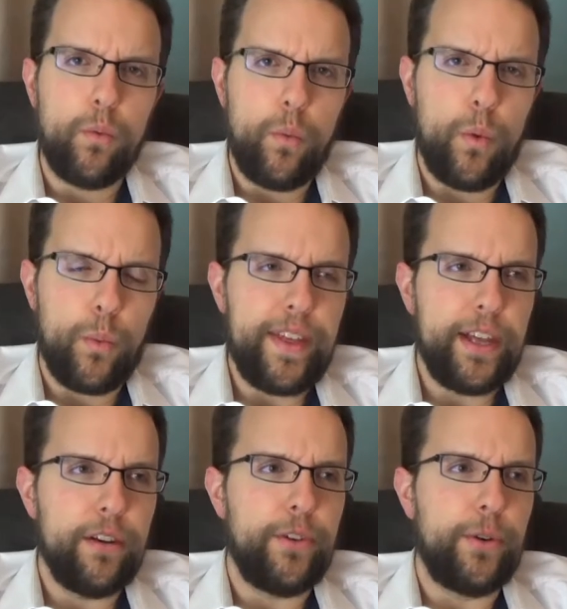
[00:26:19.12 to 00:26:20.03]
when
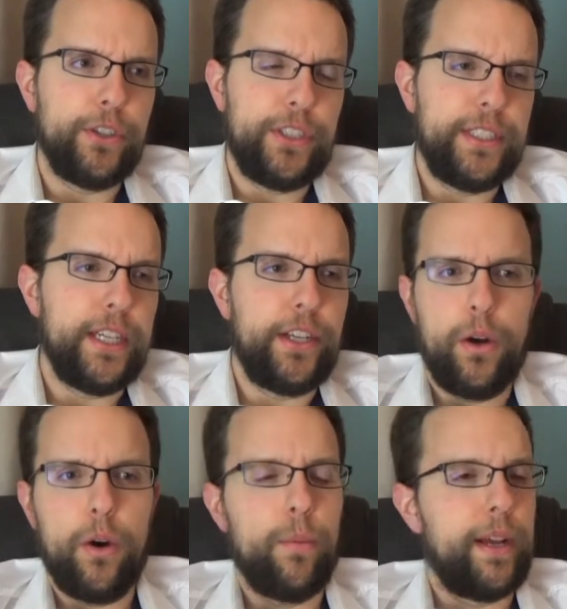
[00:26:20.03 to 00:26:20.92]
they interviewed her, she said,
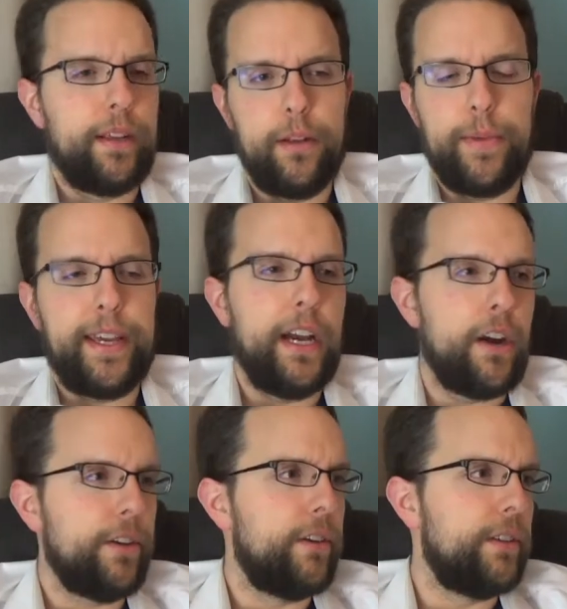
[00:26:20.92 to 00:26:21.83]
my
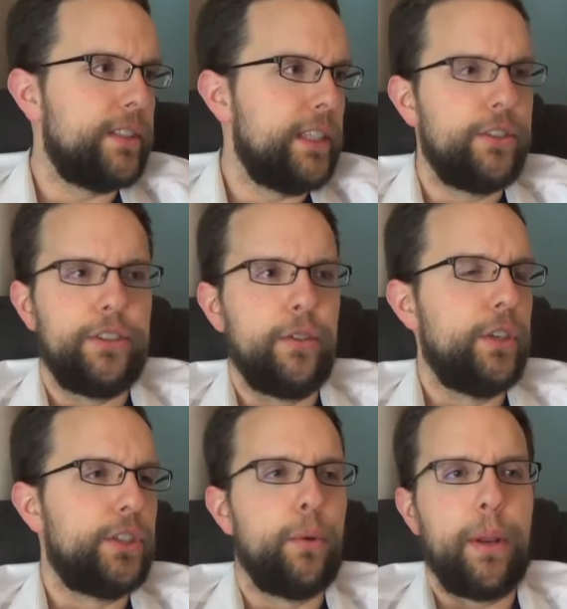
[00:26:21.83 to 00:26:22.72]
character in season 2,
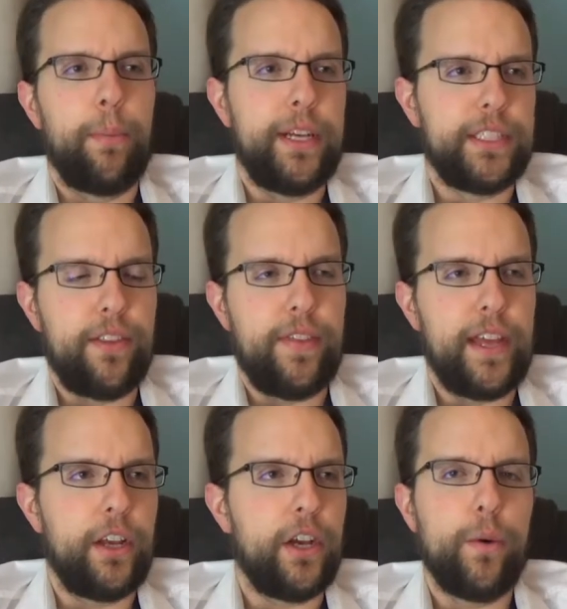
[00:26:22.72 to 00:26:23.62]
there's so many places that
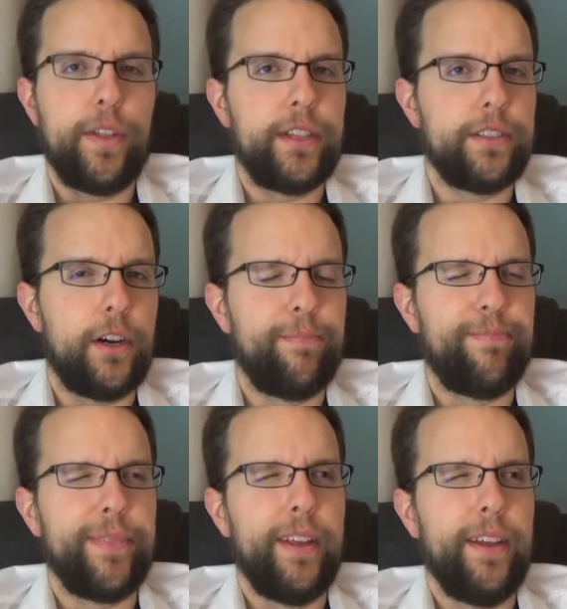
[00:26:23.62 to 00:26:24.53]
they can go with it. So
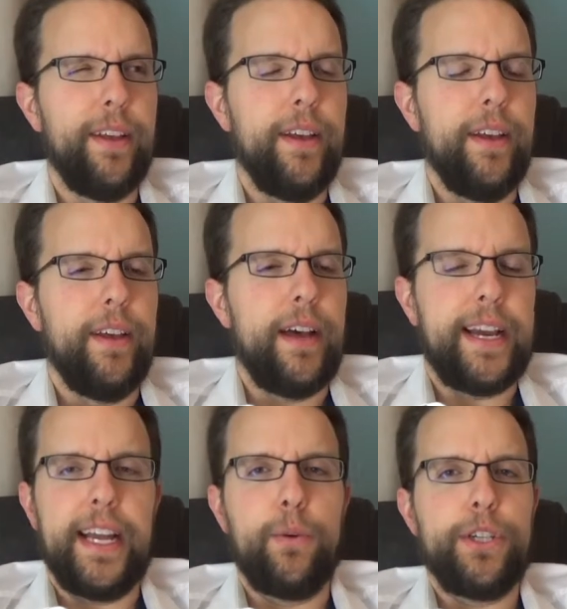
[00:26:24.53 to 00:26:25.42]

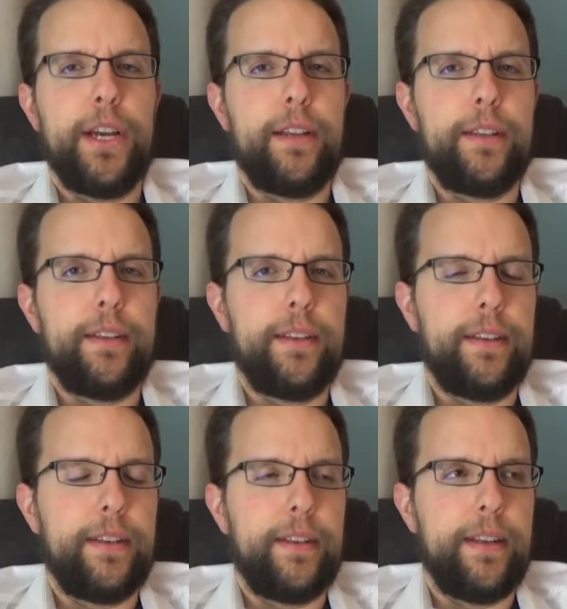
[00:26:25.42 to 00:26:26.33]
I kind of wish I
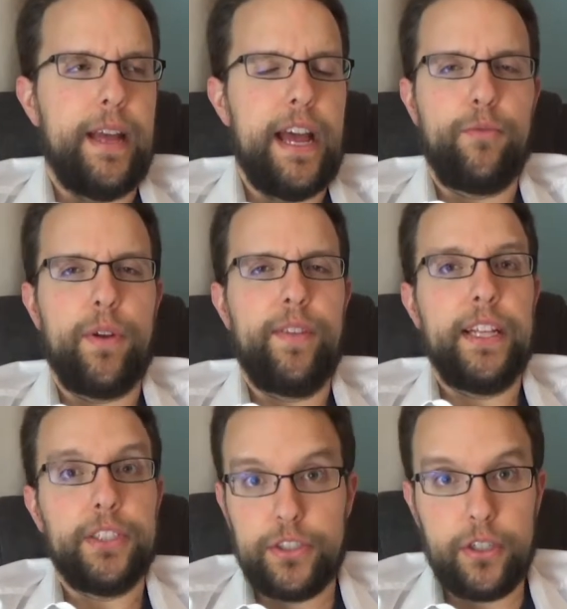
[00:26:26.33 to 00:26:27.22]
hadn't read
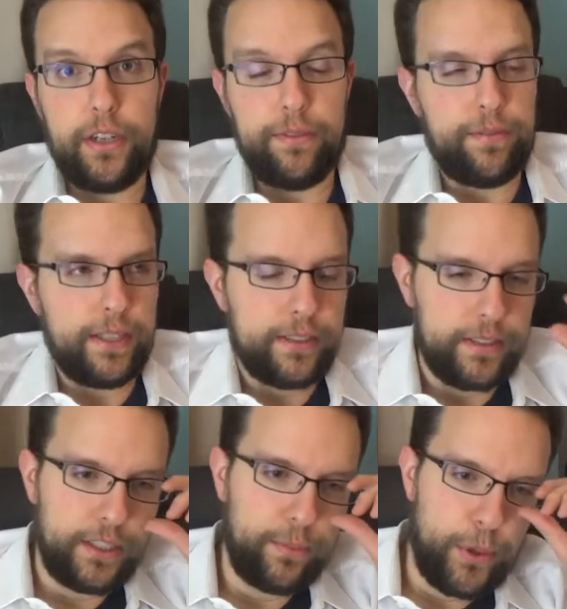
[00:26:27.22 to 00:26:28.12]
that. I'm sorry if
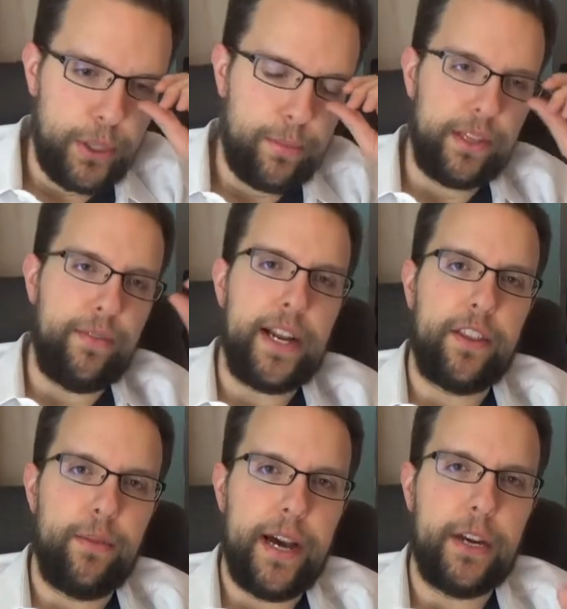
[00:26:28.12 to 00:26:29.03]
that's a spoiler, but the
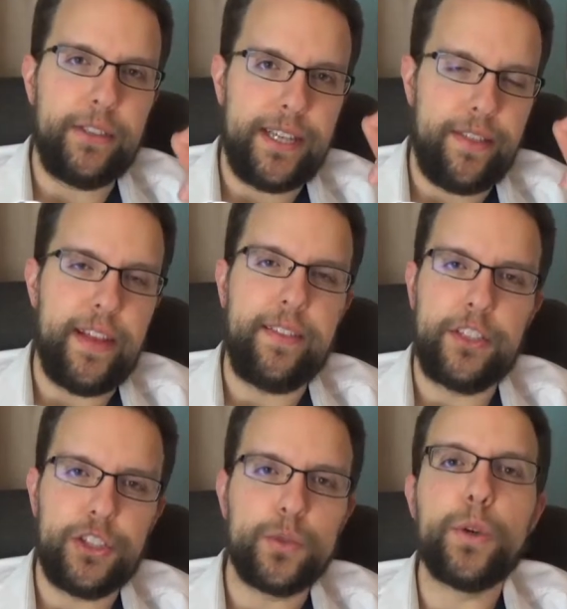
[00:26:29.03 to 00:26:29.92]
fact of the matter is I think
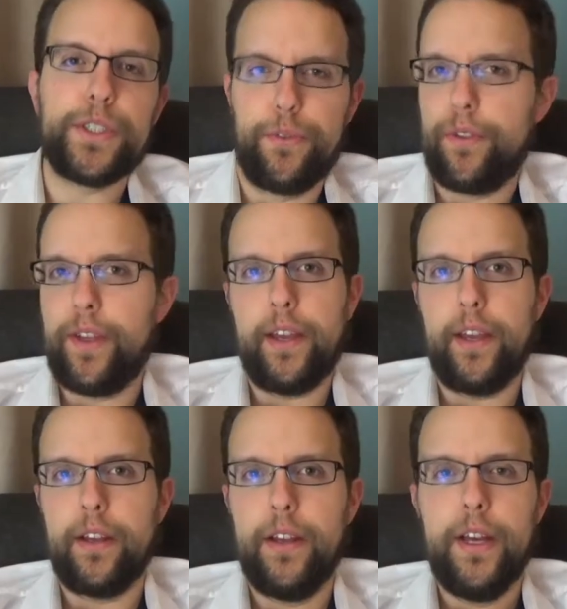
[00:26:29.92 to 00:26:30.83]
that's just wishful
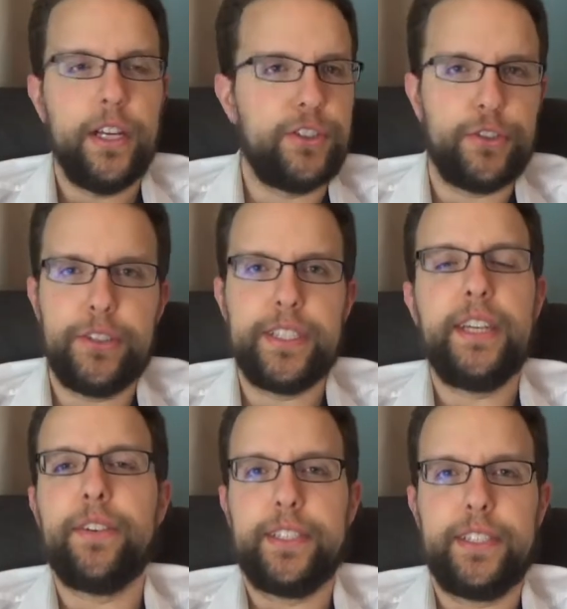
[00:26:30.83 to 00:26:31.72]
thinking, because there isn't
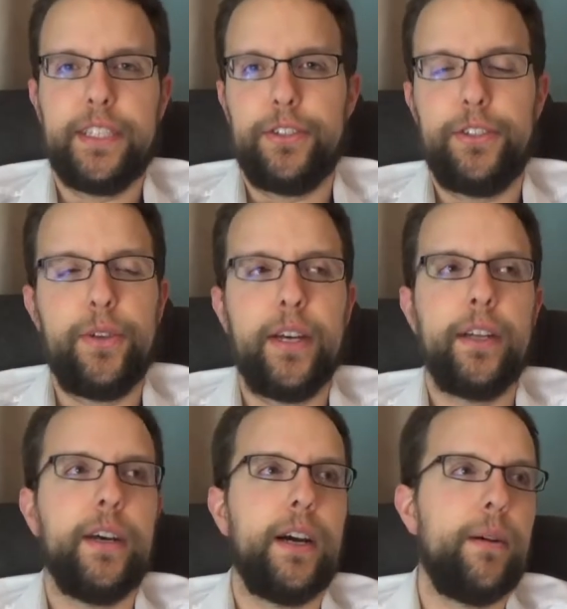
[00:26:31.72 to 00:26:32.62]
even a season 2
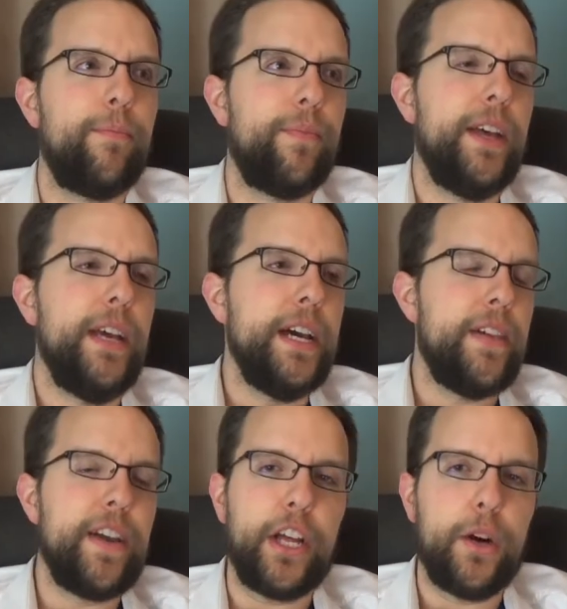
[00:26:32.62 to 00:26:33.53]
yet.
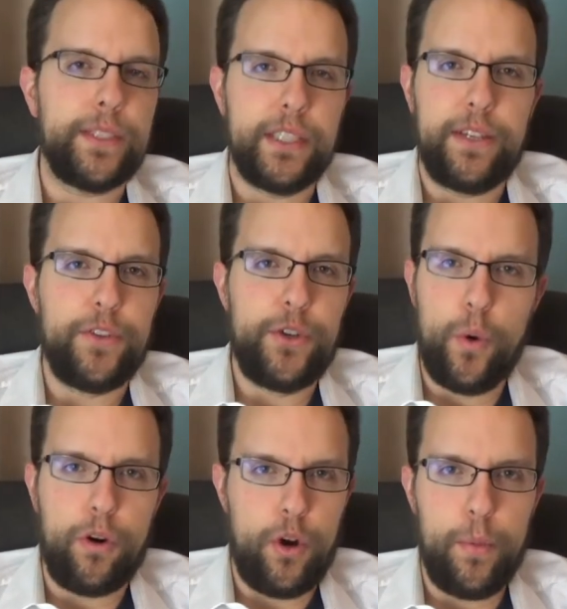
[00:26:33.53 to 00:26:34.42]
And they can always leave the
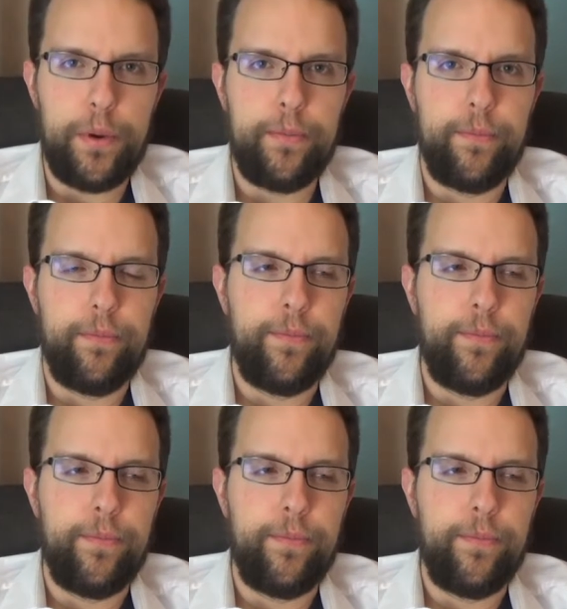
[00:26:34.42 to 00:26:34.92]
door open,